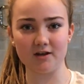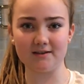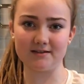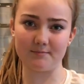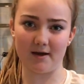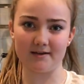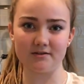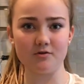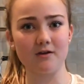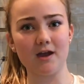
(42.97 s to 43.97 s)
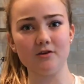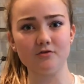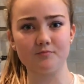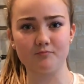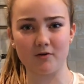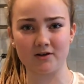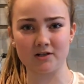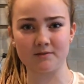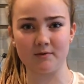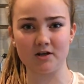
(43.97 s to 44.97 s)
It's the best. You can use regular
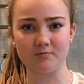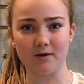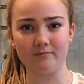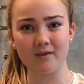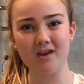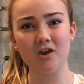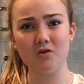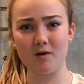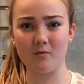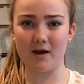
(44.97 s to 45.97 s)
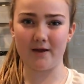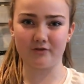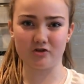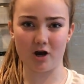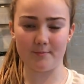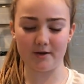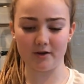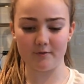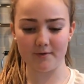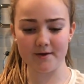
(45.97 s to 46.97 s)
spinach, but you might want to have to chop it a
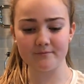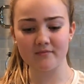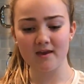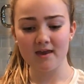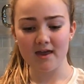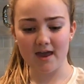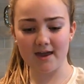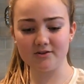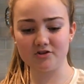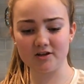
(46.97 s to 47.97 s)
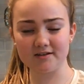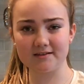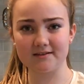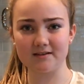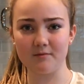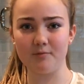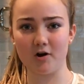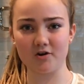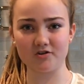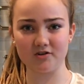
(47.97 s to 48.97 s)
little bit, and just some
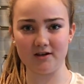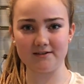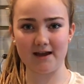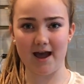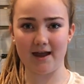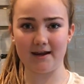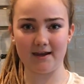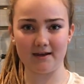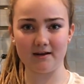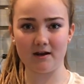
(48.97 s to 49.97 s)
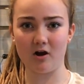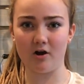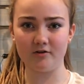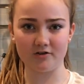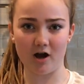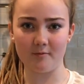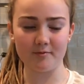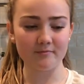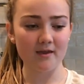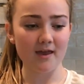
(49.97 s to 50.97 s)
parsley to add in on top.
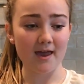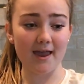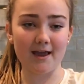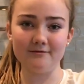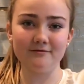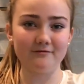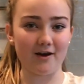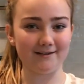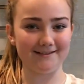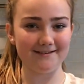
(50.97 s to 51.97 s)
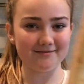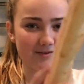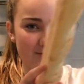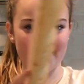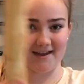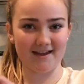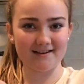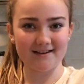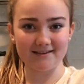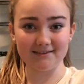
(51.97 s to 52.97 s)
And finally, the baguette.
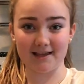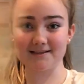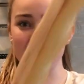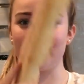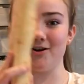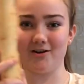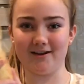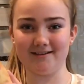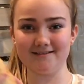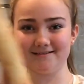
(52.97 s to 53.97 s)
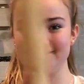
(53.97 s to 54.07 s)
Let's get cooking.